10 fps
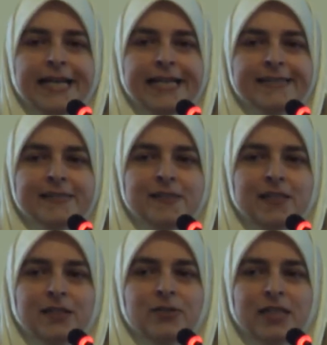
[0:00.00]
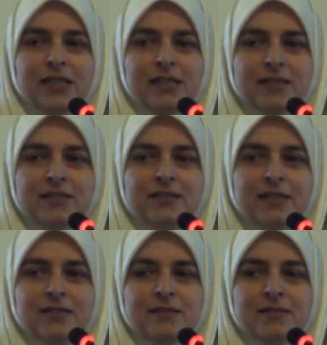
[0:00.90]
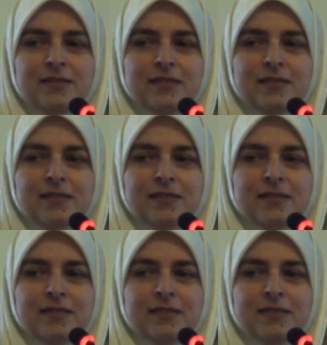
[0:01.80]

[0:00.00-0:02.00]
And I realized that